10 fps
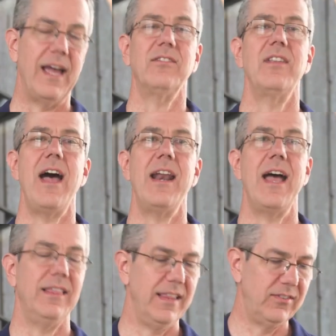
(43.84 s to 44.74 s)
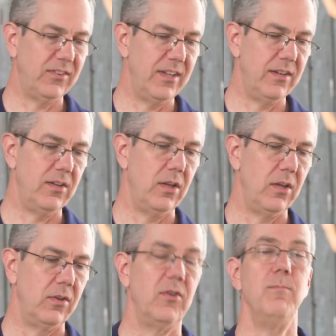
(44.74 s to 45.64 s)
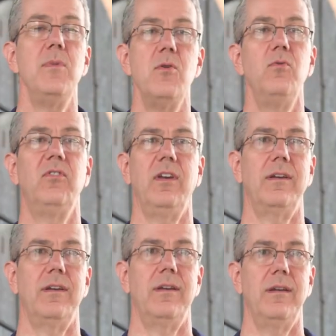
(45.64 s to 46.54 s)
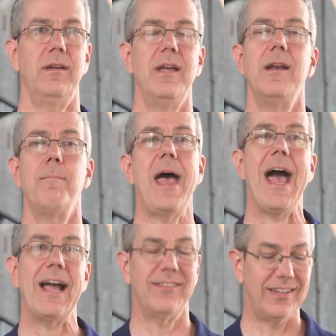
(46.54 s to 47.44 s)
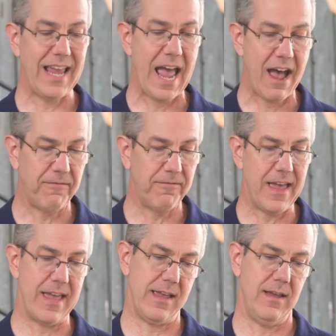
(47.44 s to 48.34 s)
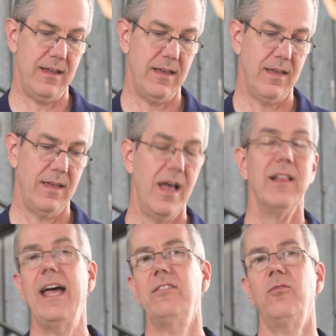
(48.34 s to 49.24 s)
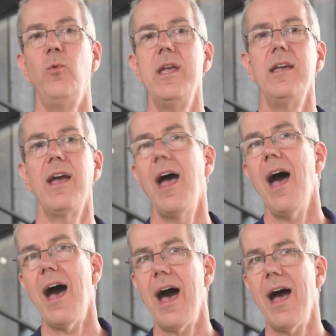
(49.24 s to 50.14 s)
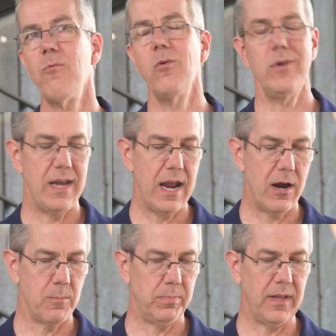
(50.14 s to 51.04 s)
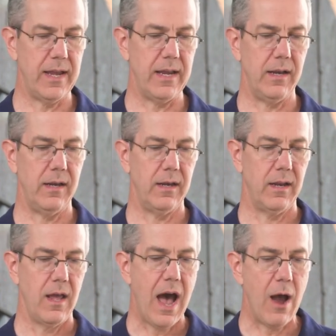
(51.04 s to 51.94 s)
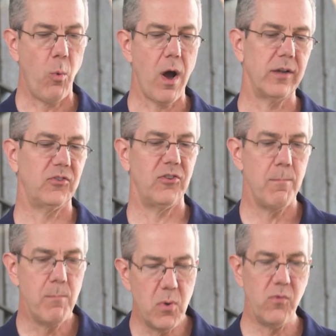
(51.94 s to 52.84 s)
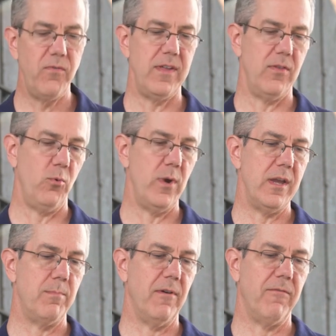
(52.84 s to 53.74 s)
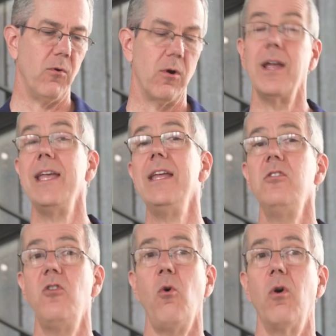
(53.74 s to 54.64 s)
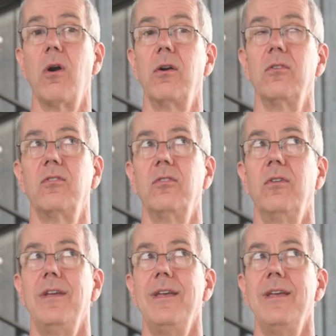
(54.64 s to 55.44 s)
Last night I listened to music in a packed cafe. Last week I rode an airplane. I watched a movie the week before, indoors,